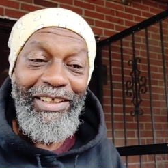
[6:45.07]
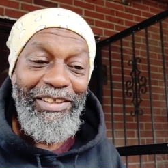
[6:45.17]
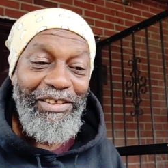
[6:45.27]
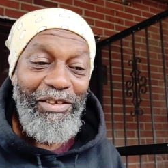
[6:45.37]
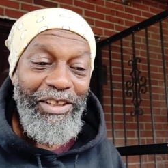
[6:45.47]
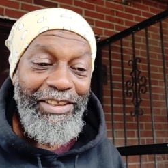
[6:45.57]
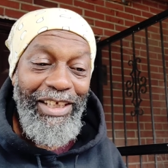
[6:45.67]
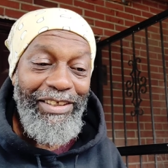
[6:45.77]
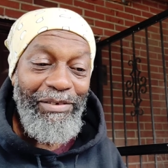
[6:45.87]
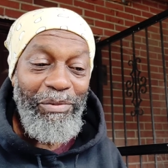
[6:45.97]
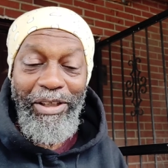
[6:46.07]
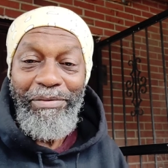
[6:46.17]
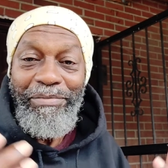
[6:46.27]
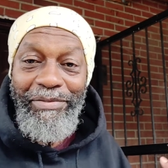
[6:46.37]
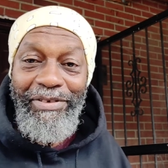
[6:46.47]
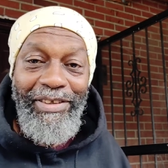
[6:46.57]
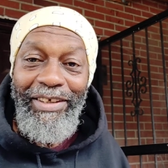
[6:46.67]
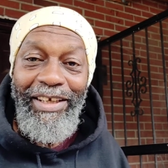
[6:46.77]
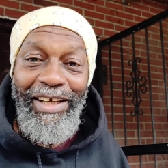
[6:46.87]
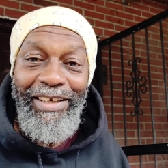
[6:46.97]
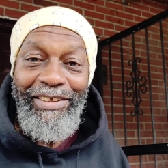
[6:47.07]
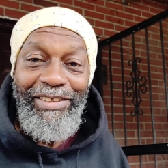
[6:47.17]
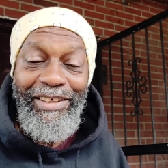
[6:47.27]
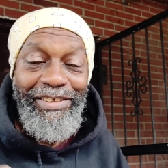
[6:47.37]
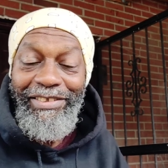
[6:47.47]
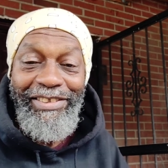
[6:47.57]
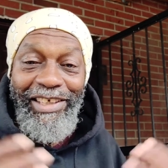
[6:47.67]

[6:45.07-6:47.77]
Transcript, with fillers: It's, it's not that well, and it's just